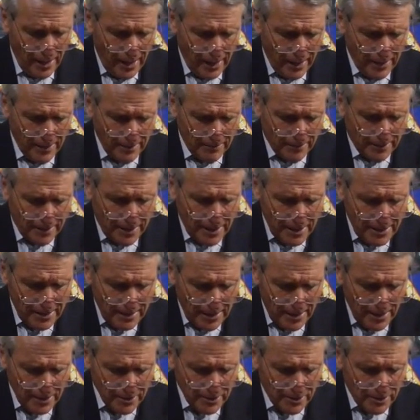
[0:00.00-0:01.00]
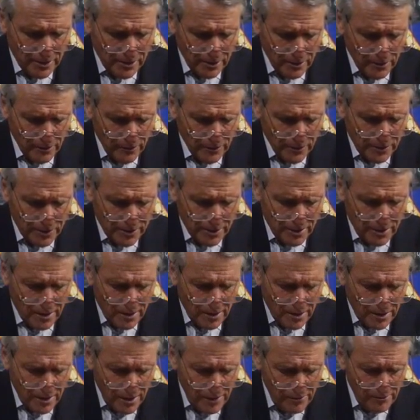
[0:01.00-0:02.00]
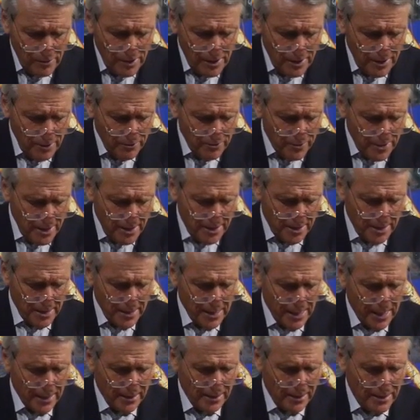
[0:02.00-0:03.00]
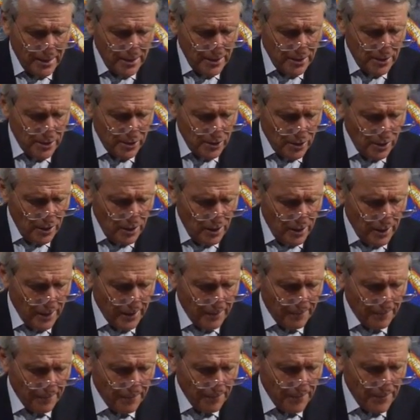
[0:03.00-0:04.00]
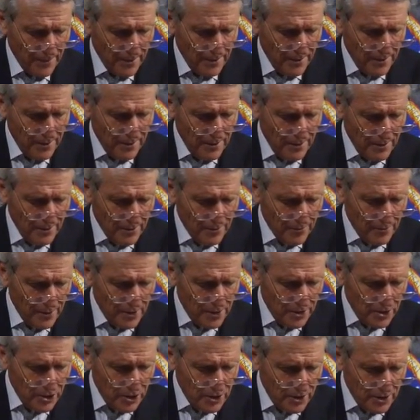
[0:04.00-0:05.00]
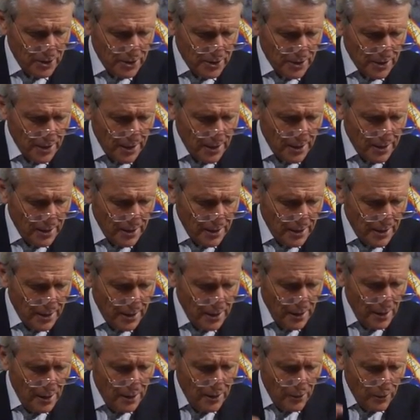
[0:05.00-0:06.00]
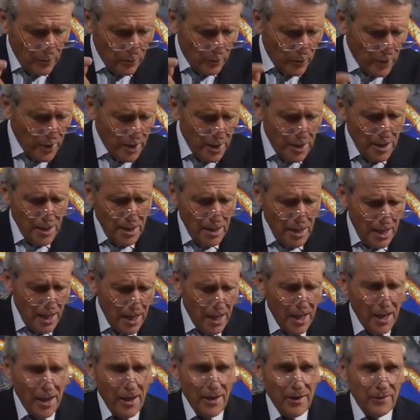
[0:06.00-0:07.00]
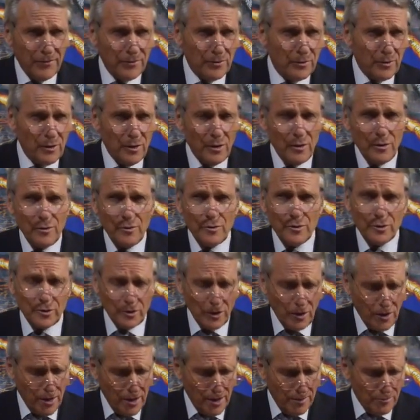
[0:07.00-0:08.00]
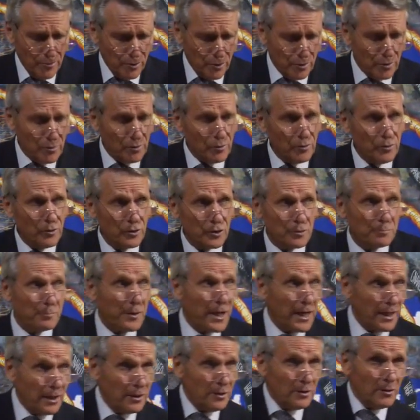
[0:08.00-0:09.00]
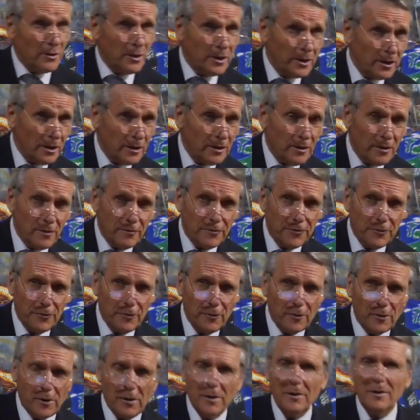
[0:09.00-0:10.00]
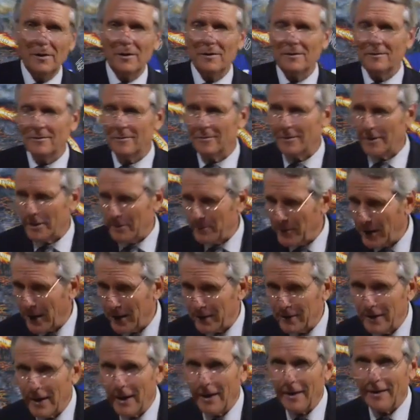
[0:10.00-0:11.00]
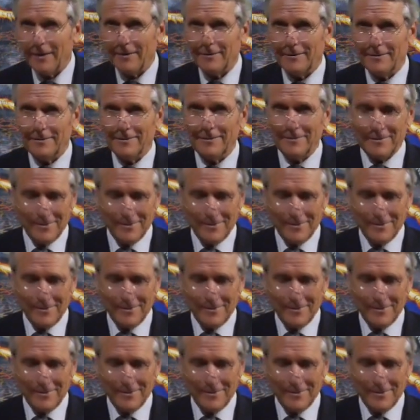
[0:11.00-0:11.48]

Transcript: and get ourselves thoroughly ready at this time. What did she say there? We have no time to lose. Back in 1904, what about now?